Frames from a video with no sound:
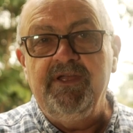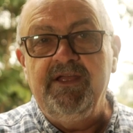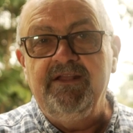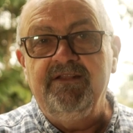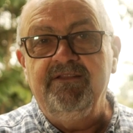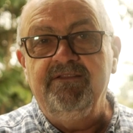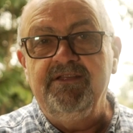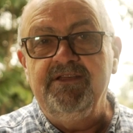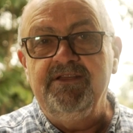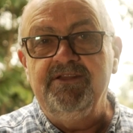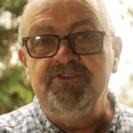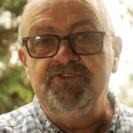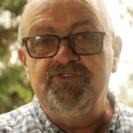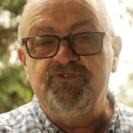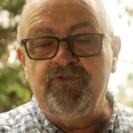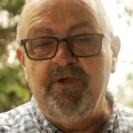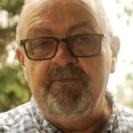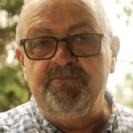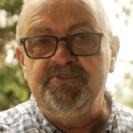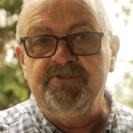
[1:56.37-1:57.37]
in the
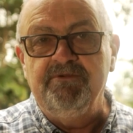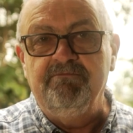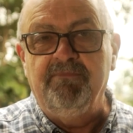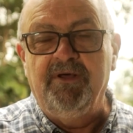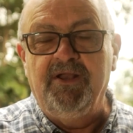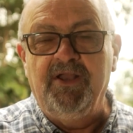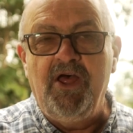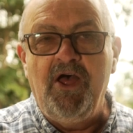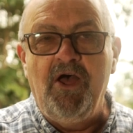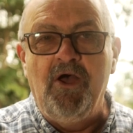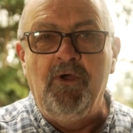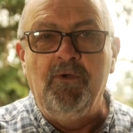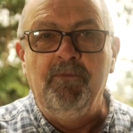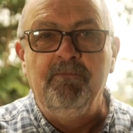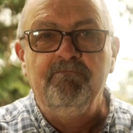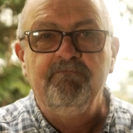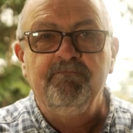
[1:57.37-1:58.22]
description below.